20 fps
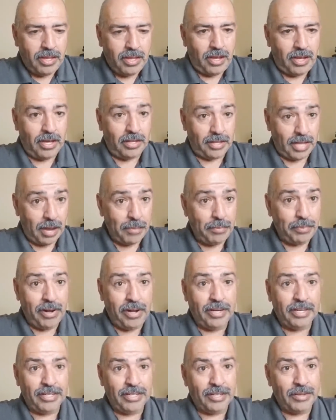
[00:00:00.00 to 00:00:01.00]
And that
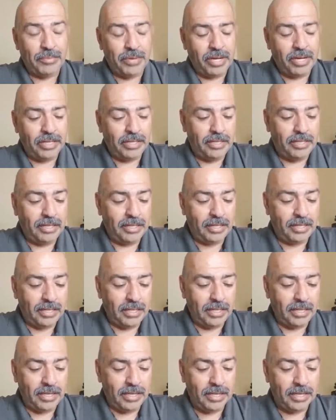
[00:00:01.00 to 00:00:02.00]
product of the month
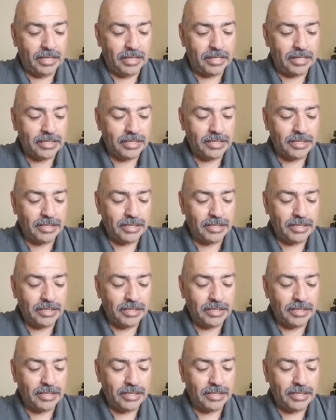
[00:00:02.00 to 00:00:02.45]
is